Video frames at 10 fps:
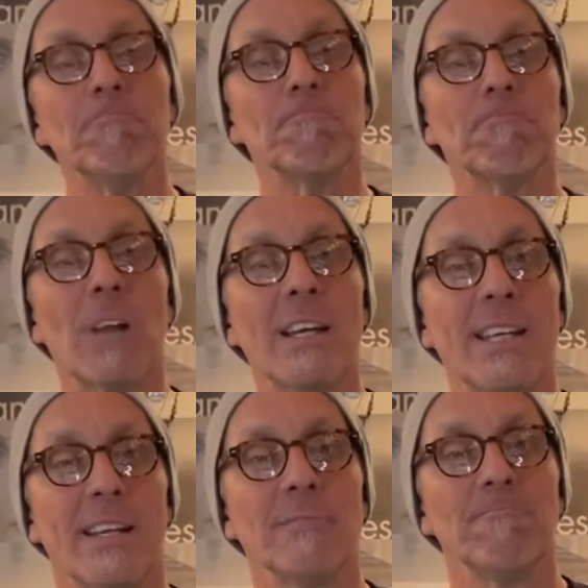I
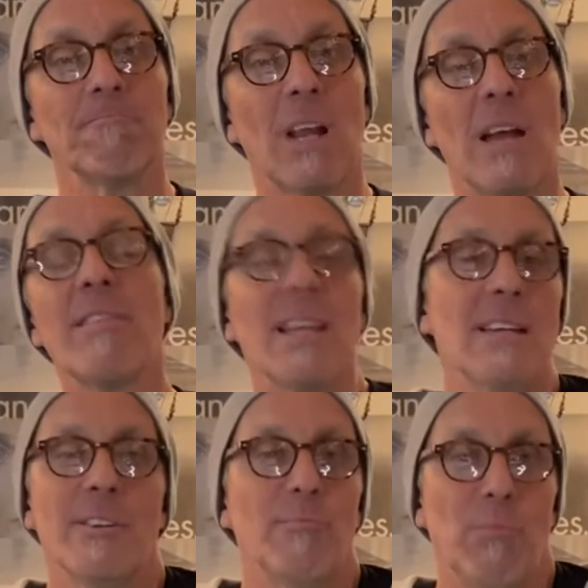get it. I think I
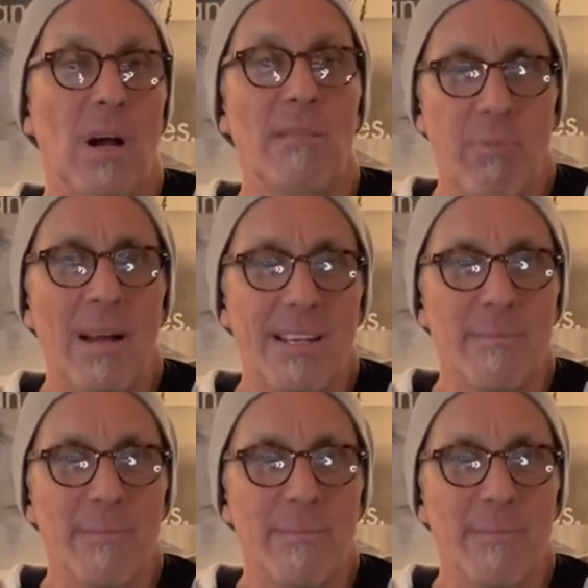could be